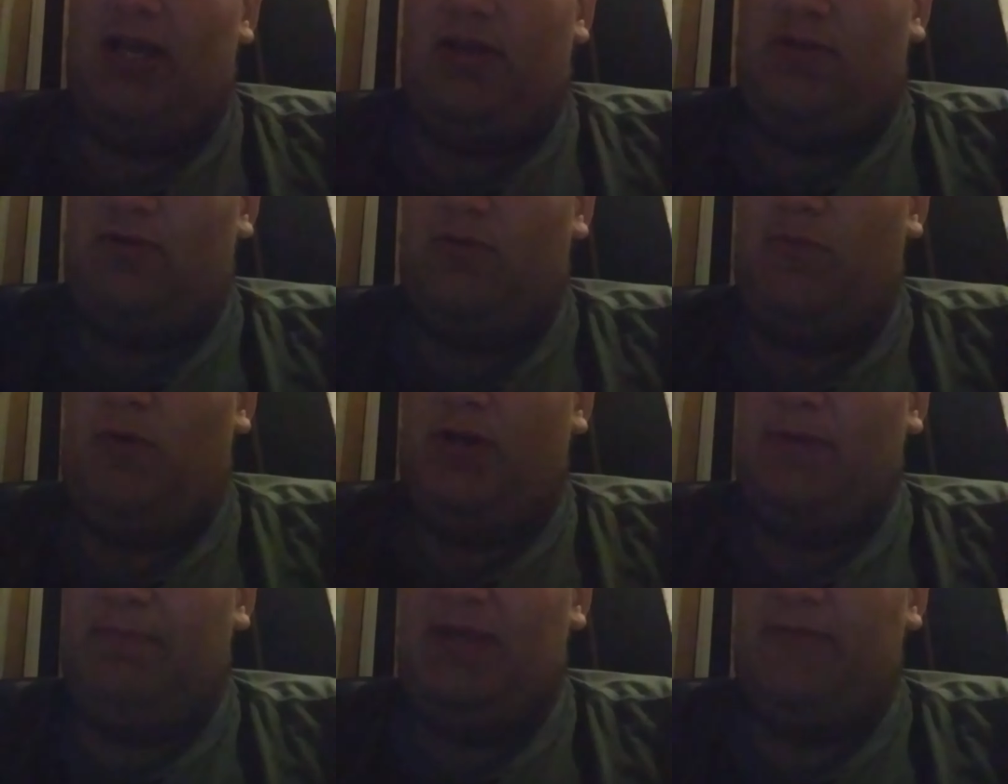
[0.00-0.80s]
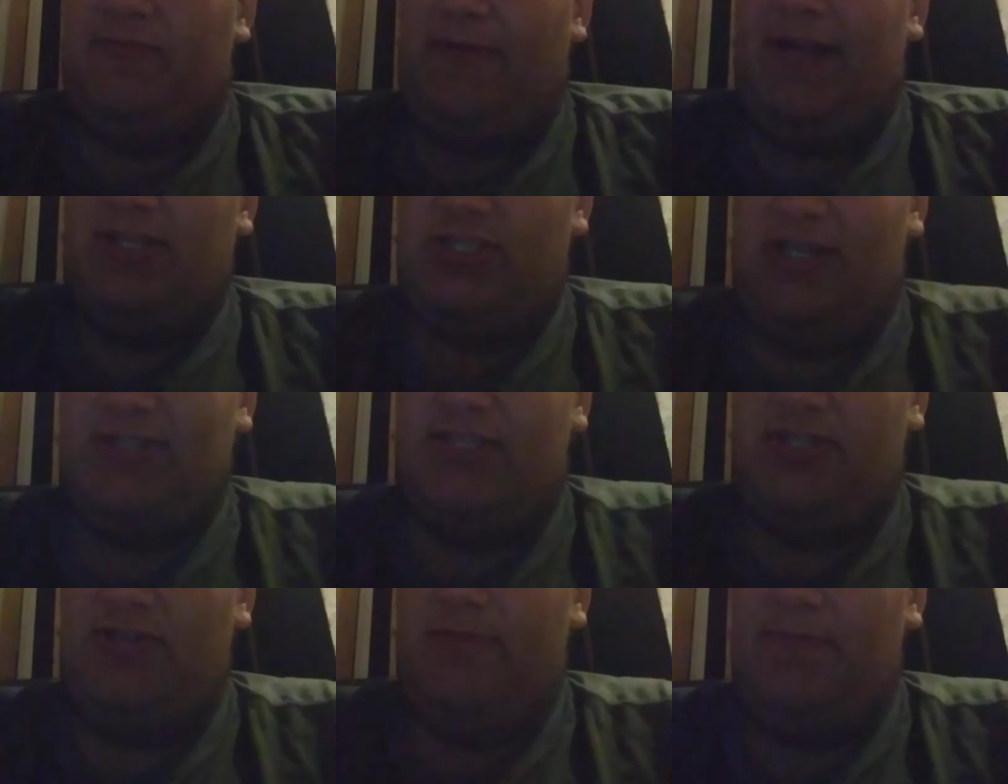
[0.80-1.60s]
You want to be a
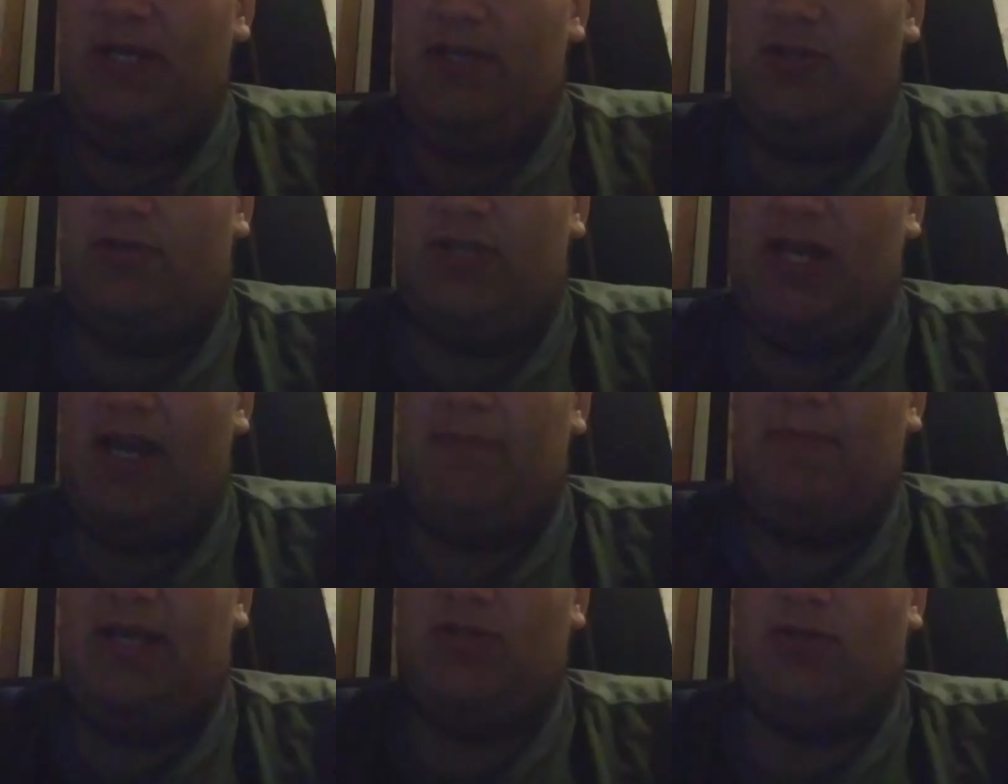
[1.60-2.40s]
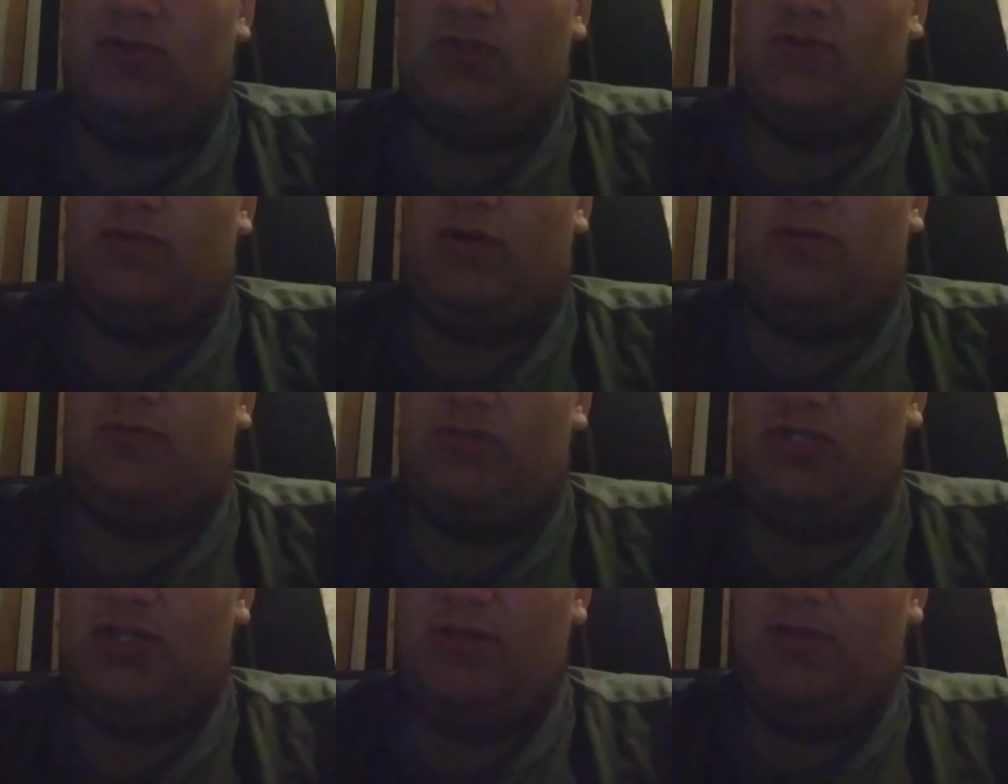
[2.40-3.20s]
franchise QB? You can't make those
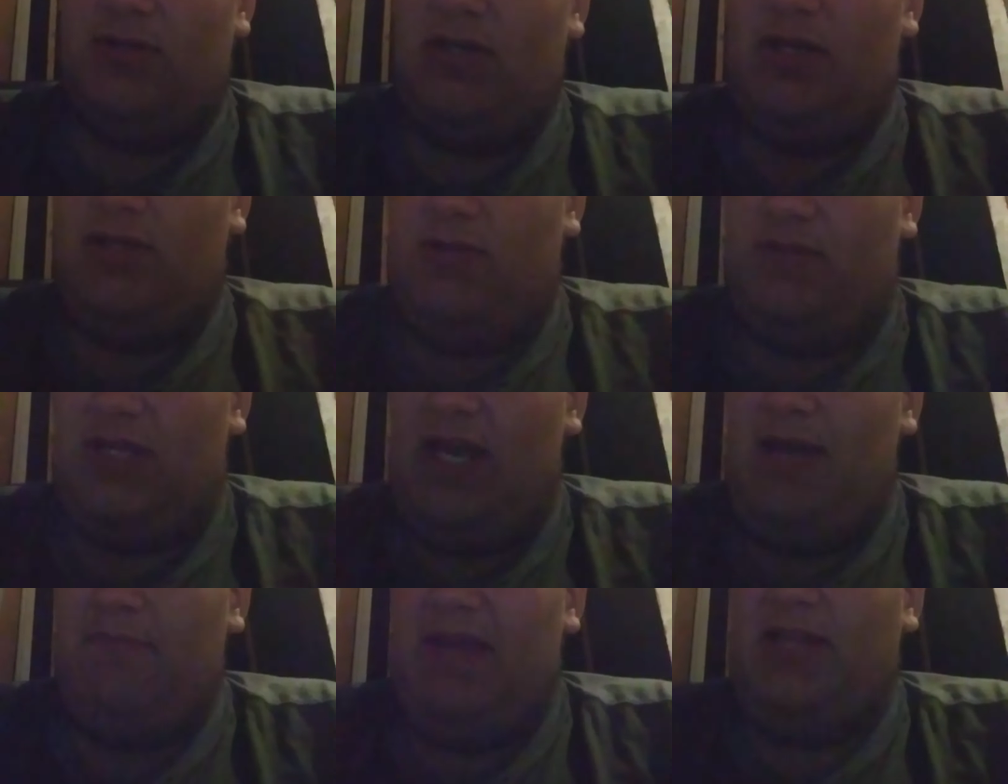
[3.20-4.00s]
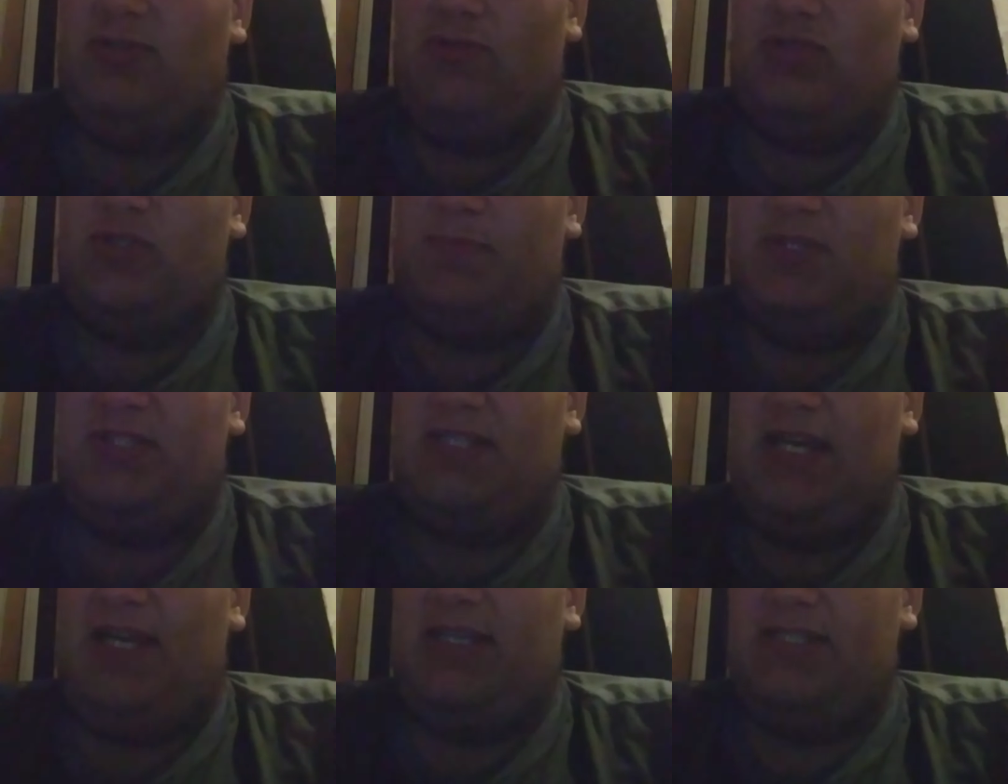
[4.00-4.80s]
throws. You can't make those
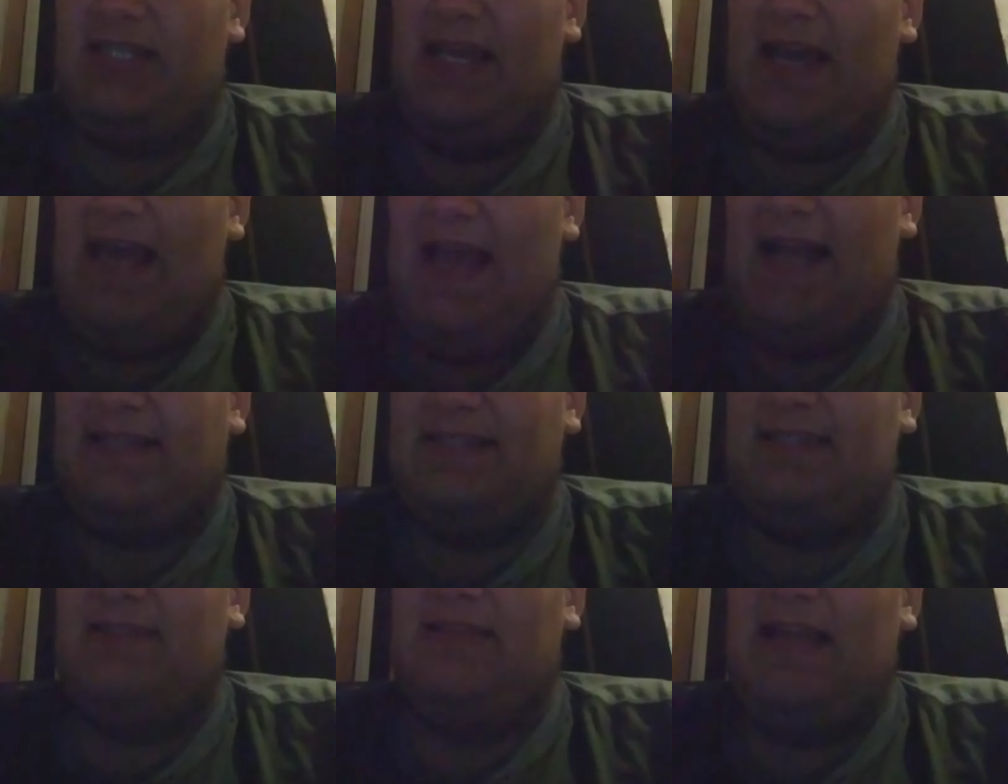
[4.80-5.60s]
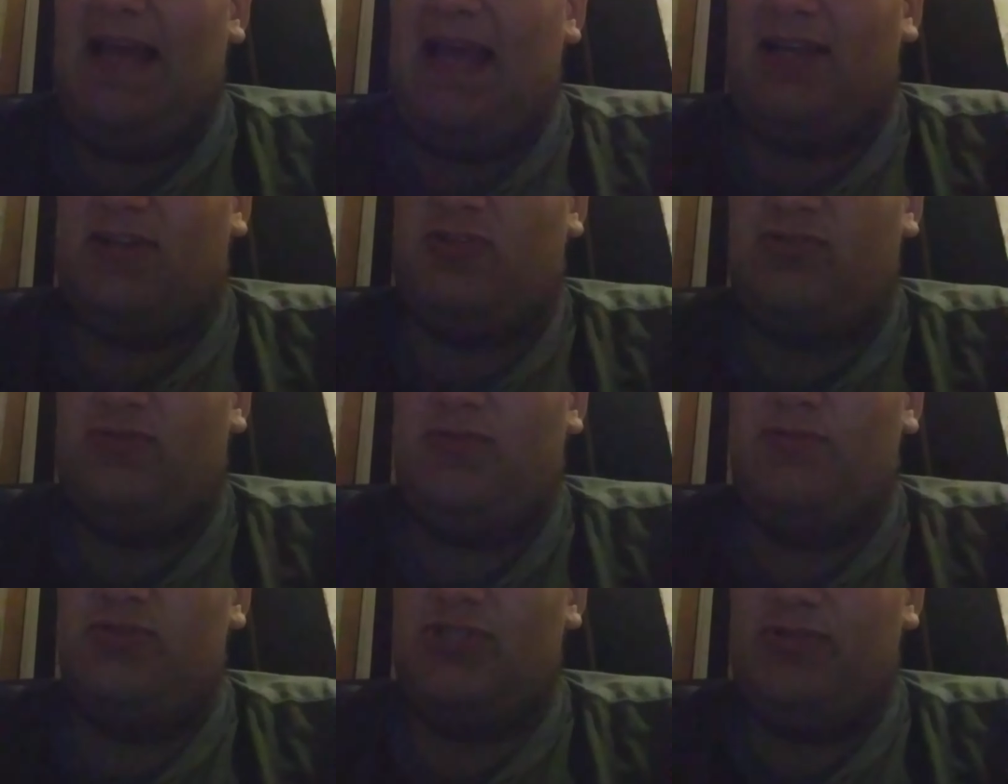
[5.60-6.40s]
mistakes at
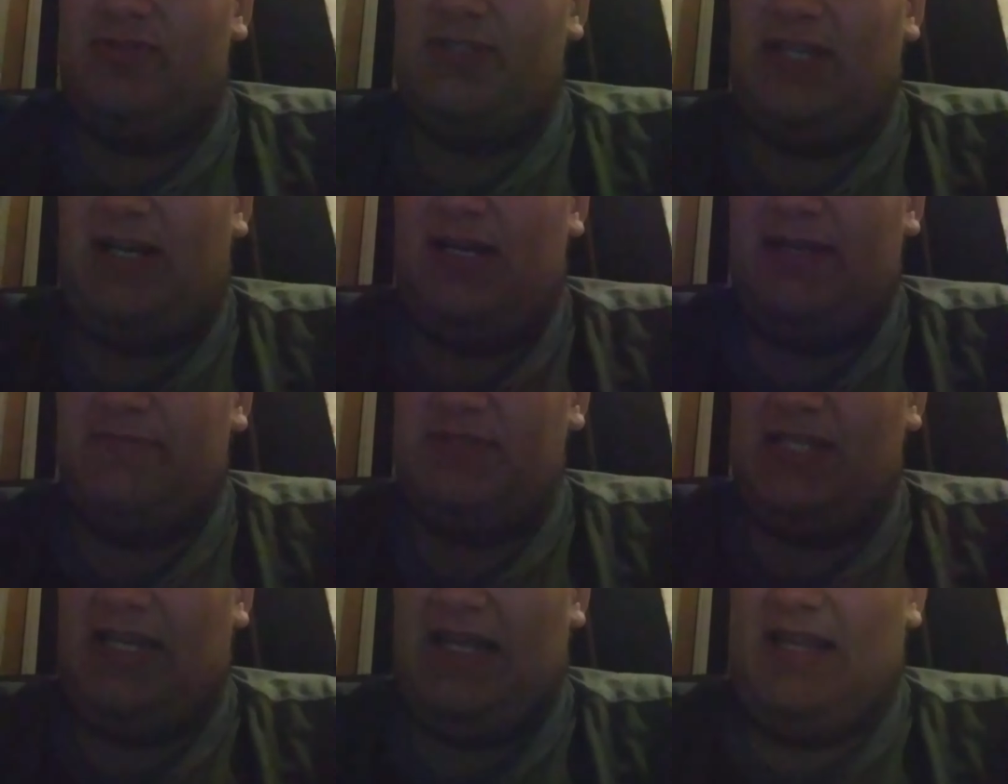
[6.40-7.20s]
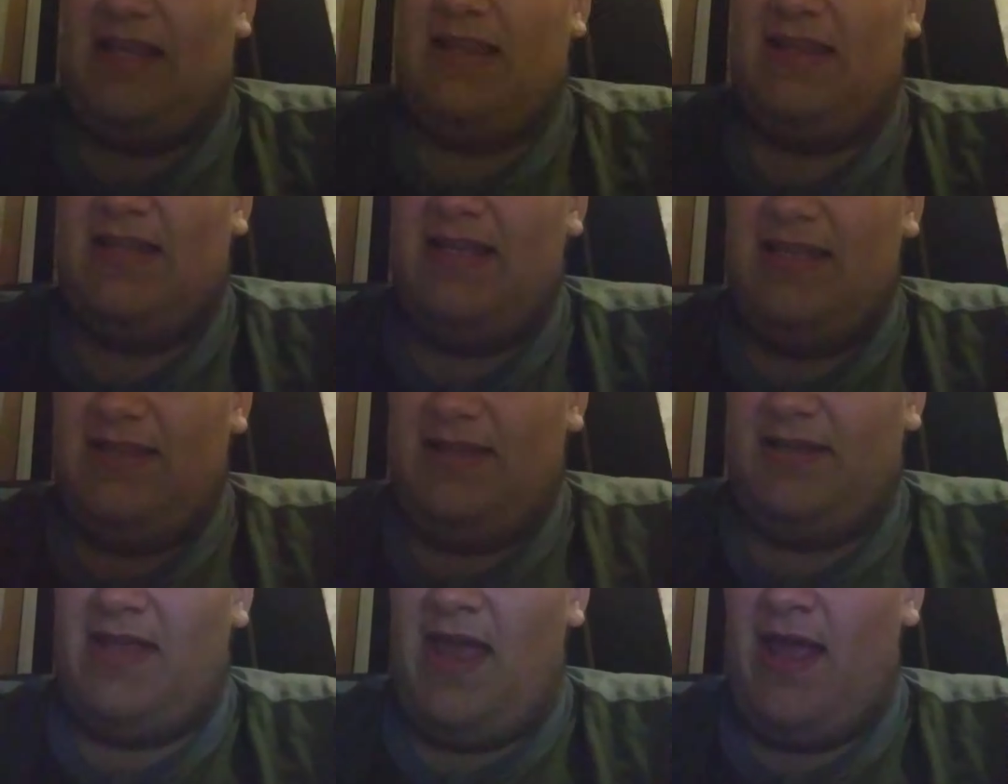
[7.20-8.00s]
crucial times in
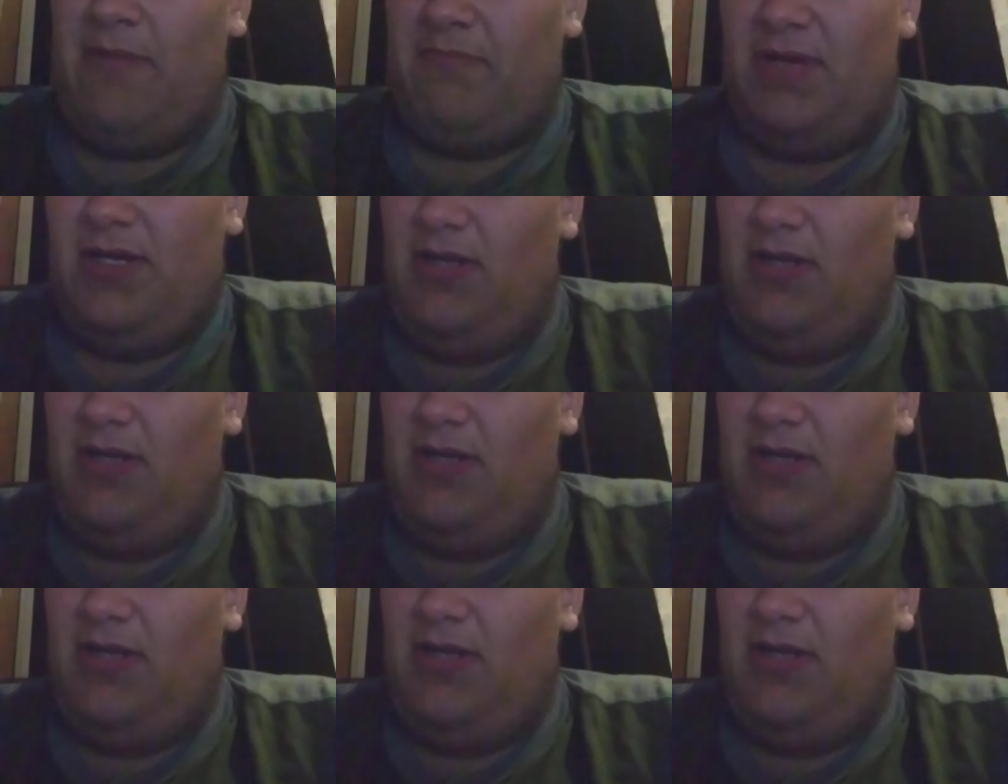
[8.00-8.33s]
the game.